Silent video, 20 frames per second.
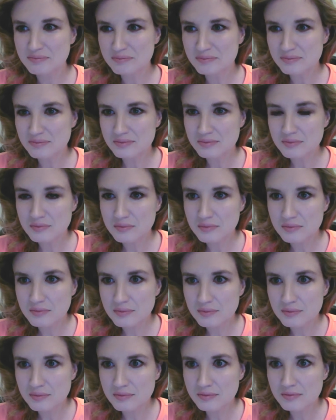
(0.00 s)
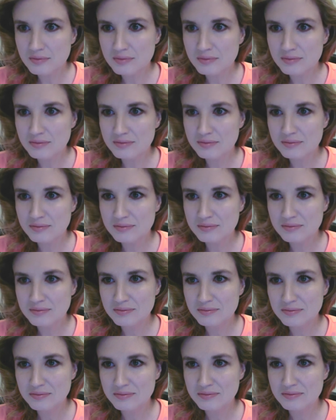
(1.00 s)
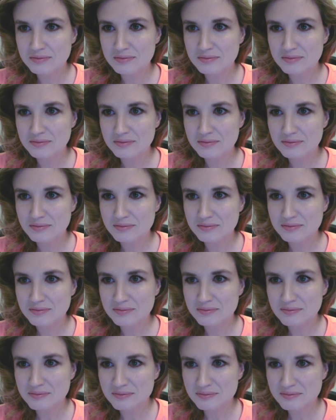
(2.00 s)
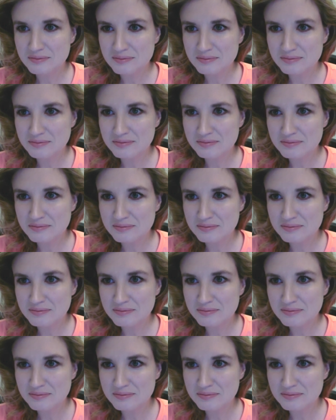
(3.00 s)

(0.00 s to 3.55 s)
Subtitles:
No one is speaking in this clip.